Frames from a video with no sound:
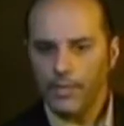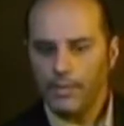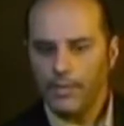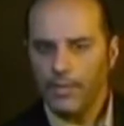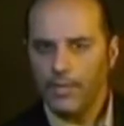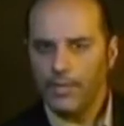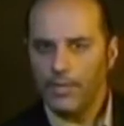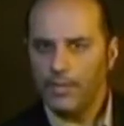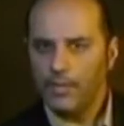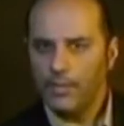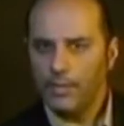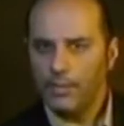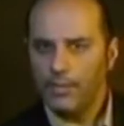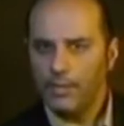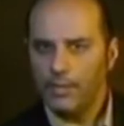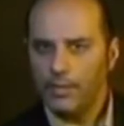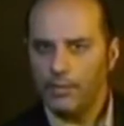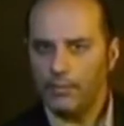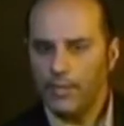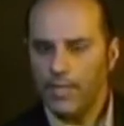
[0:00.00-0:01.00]
But the
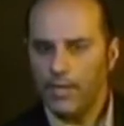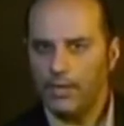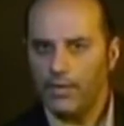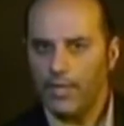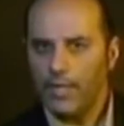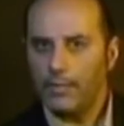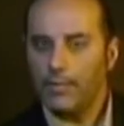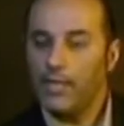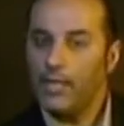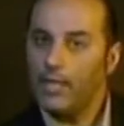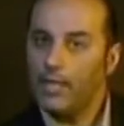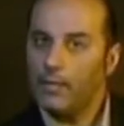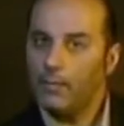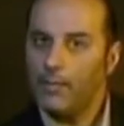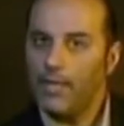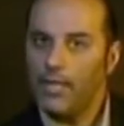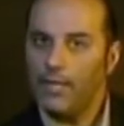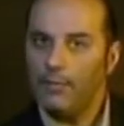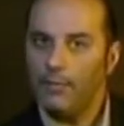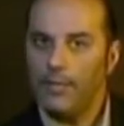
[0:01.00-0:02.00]
Egyptian paradigm
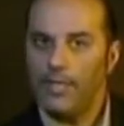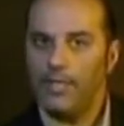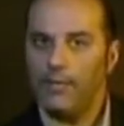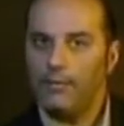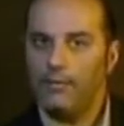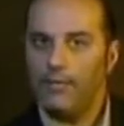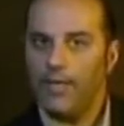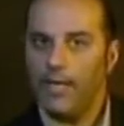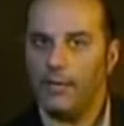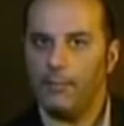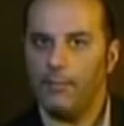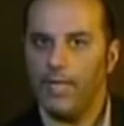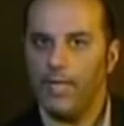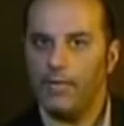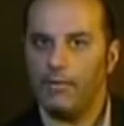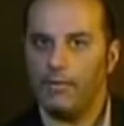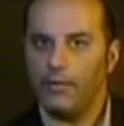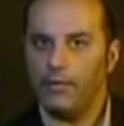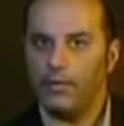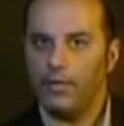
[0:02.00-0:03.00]
may have been, in fact,
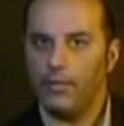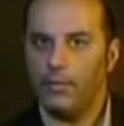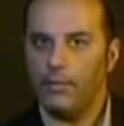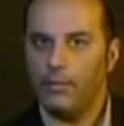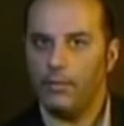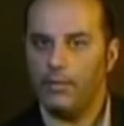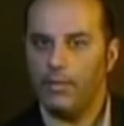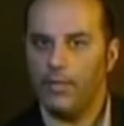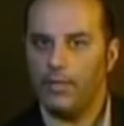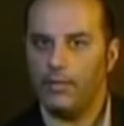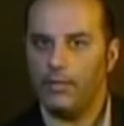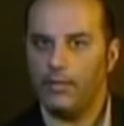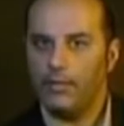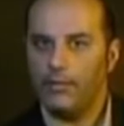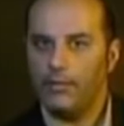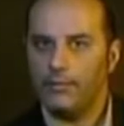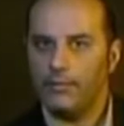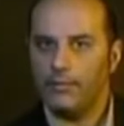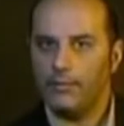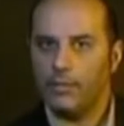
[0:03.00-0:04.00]
based on the Lemurians
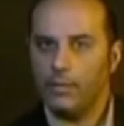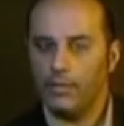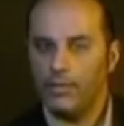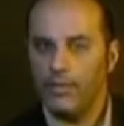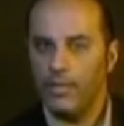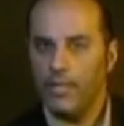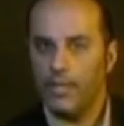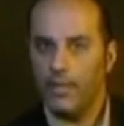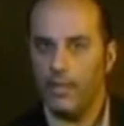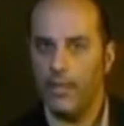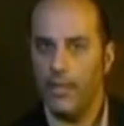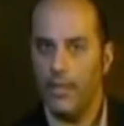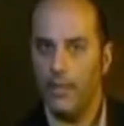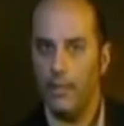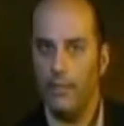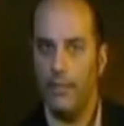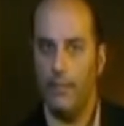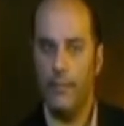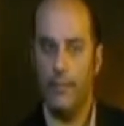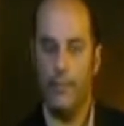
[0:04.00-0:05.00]
who settled there.